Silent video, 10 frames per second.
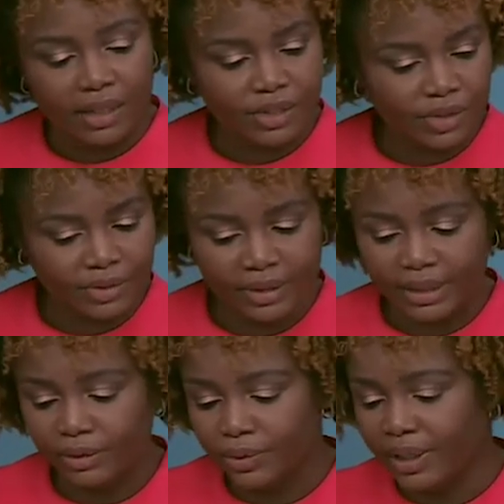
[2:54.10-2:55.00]

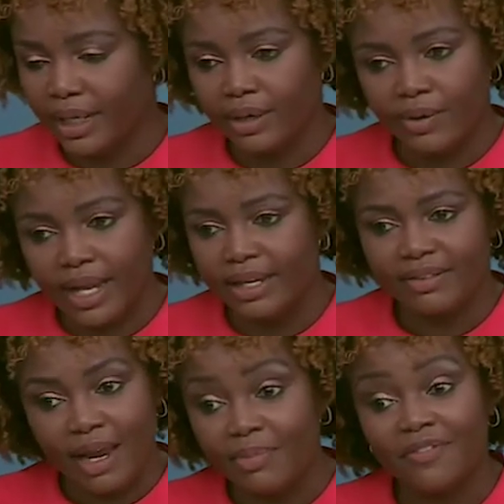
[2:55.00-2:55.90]
certainly looting or
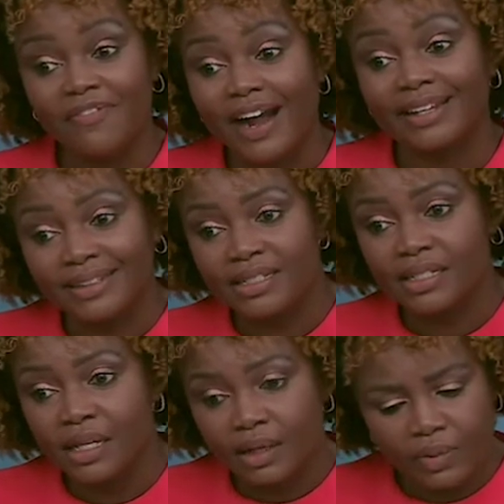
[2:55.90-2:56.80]
any type of
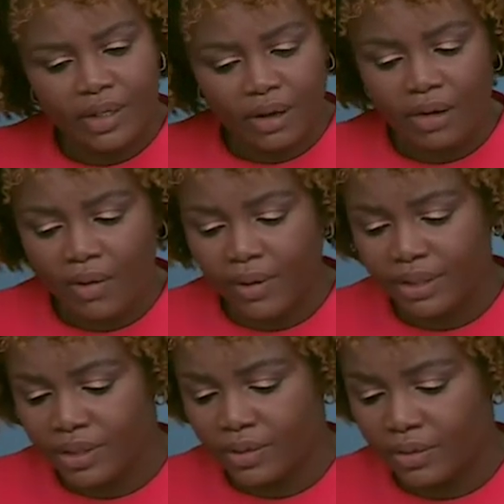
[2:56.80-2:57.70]
violence, we are
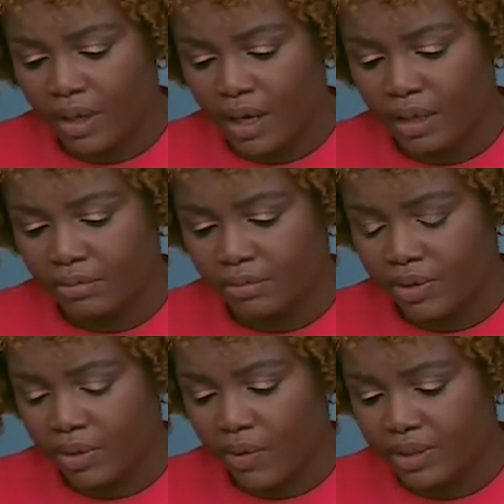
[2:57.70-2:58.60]
going to
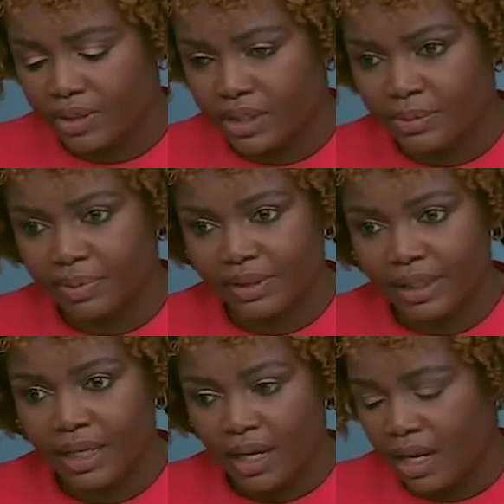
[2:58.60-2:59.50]

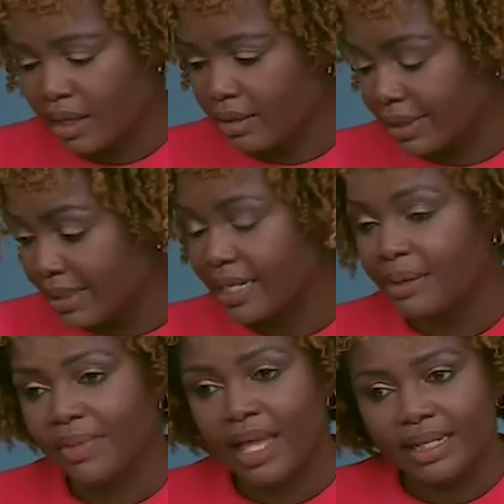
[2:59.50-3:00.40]
simply
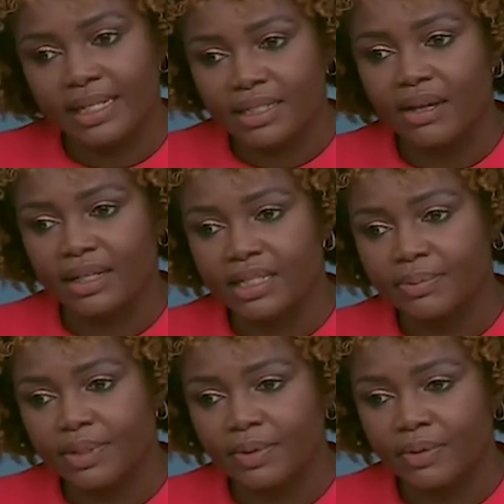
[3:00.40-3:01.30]
condemn that, and it is
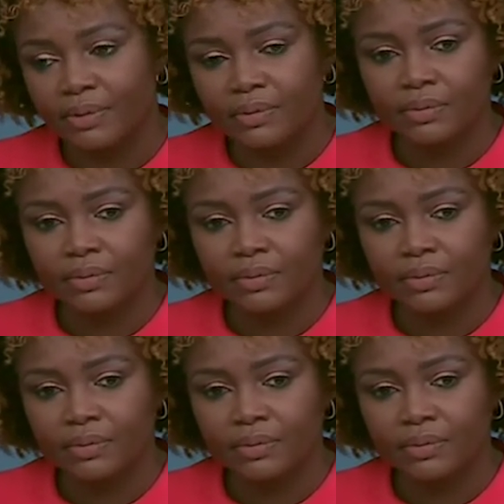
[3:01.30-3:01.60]
unacceptable.